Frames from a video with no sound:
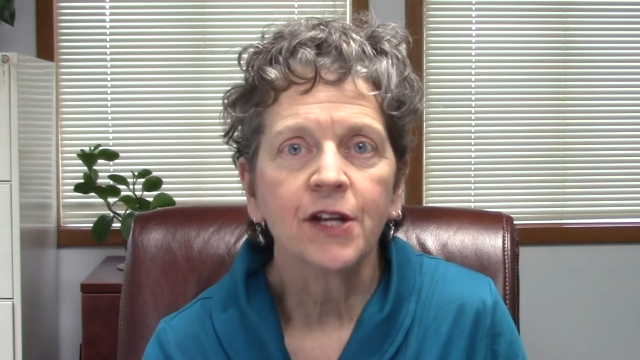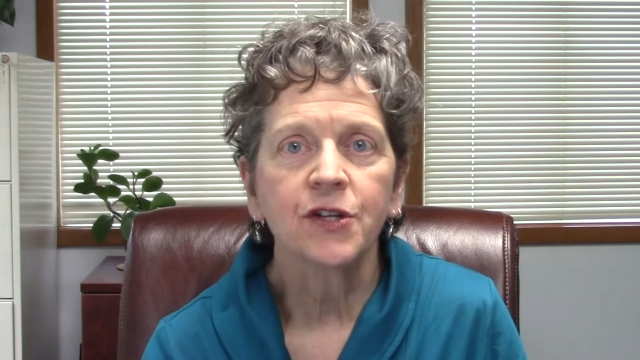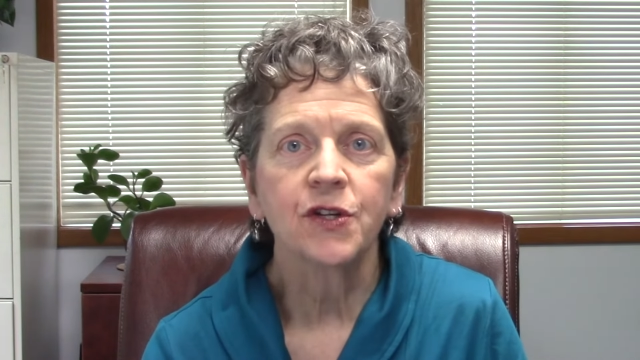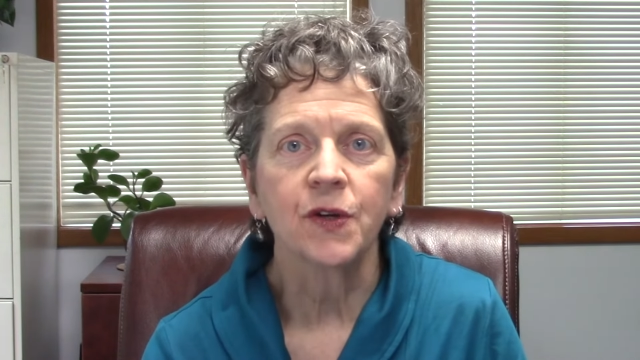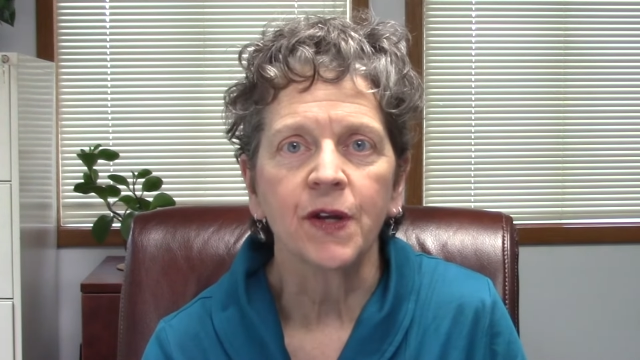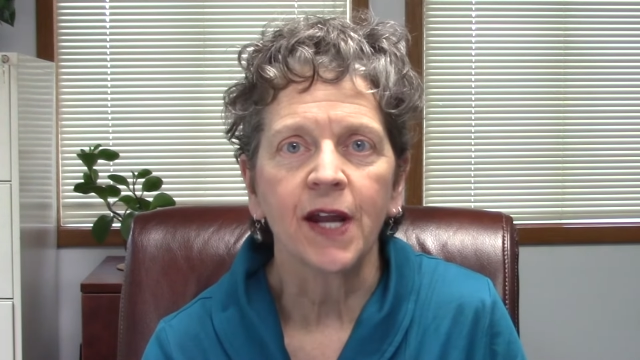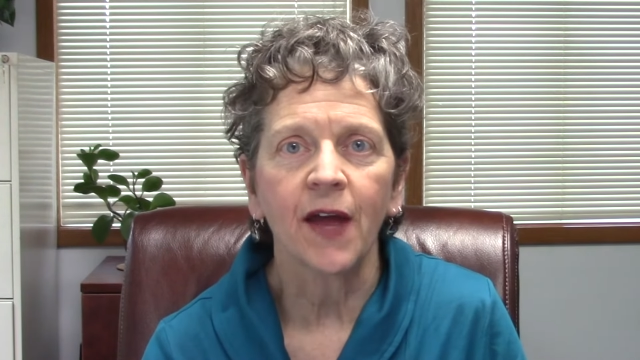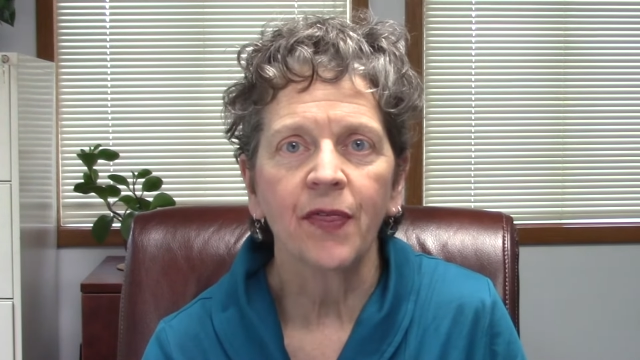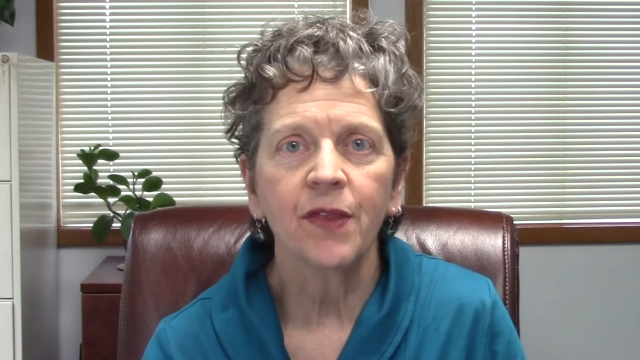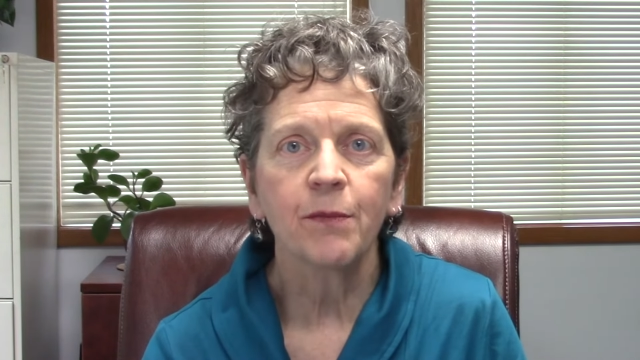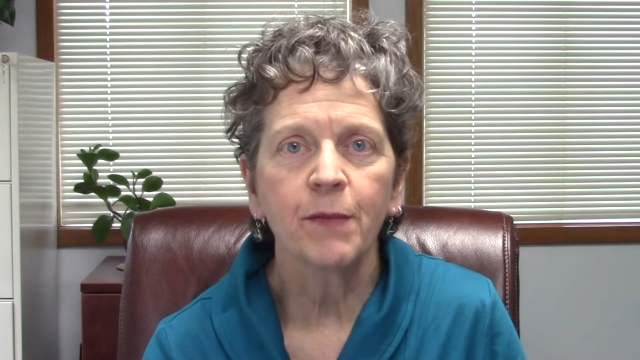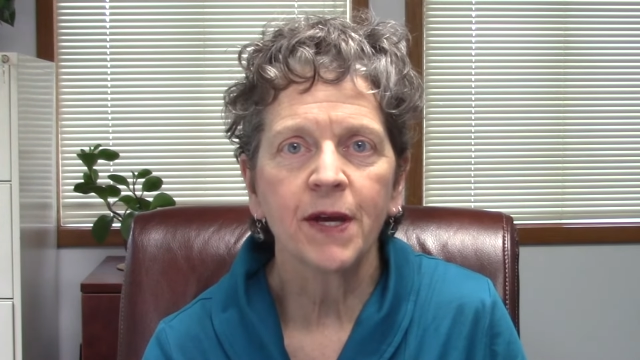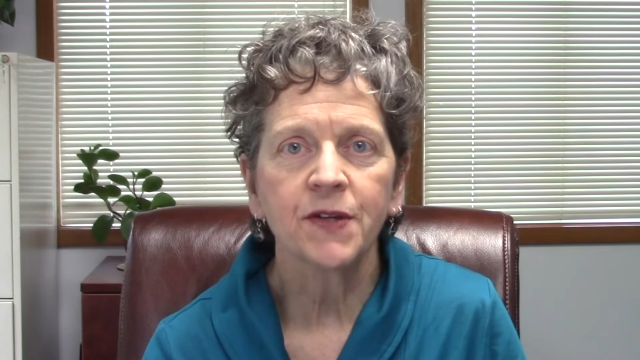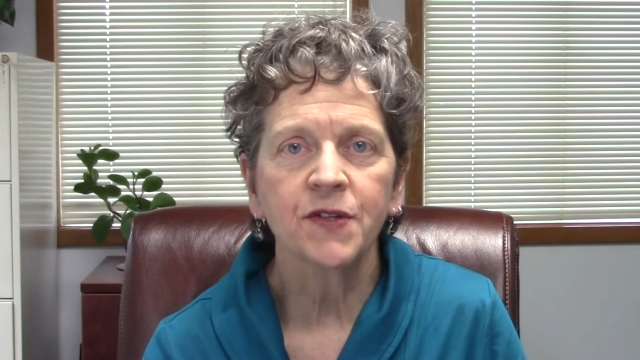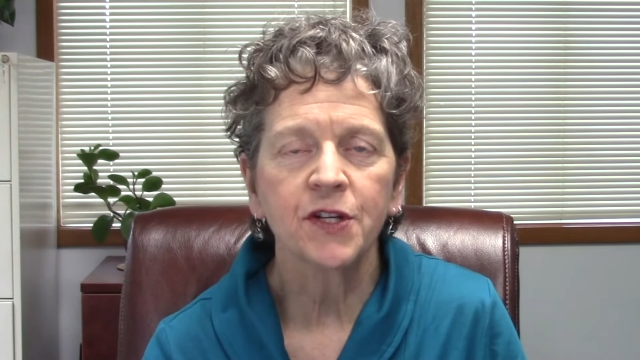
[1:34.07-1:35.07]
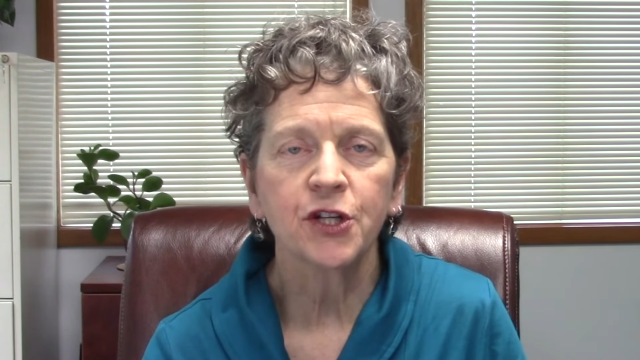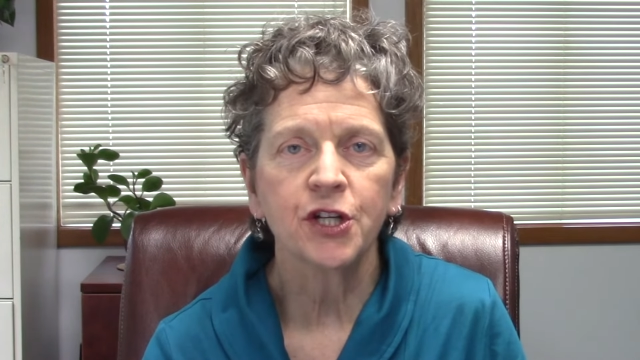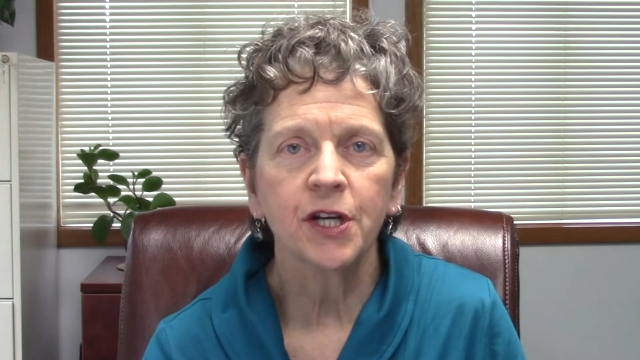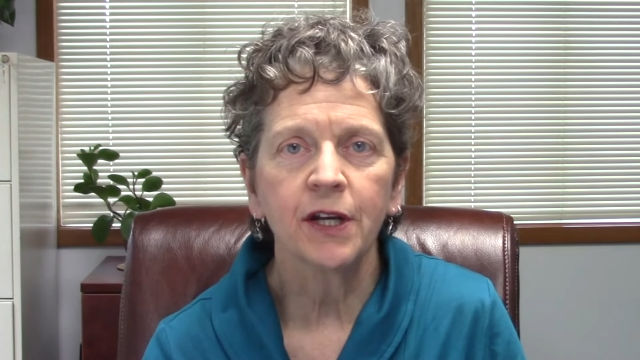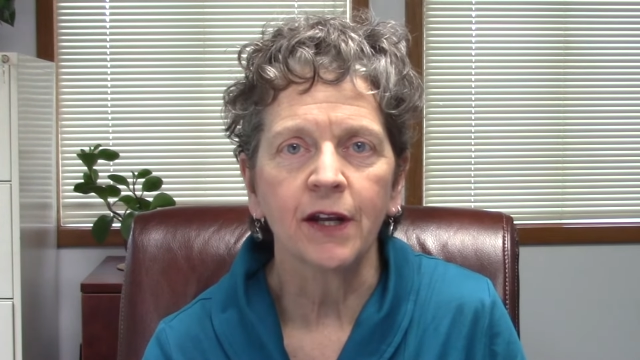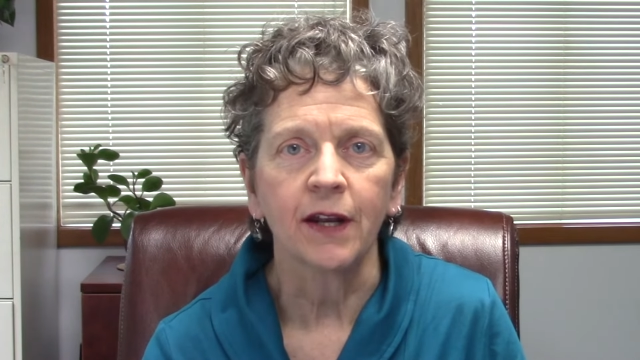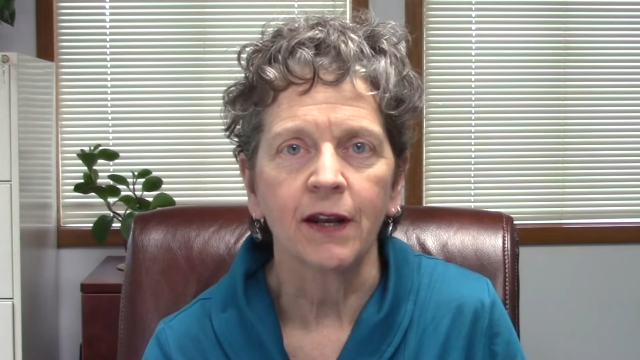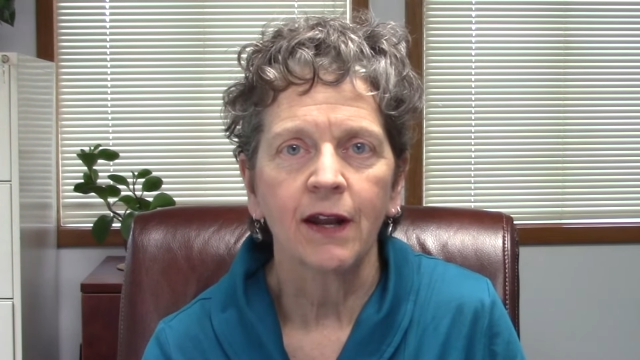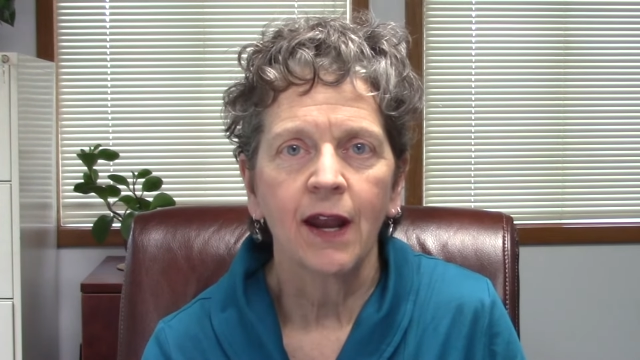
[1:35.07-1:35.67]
to get the message in.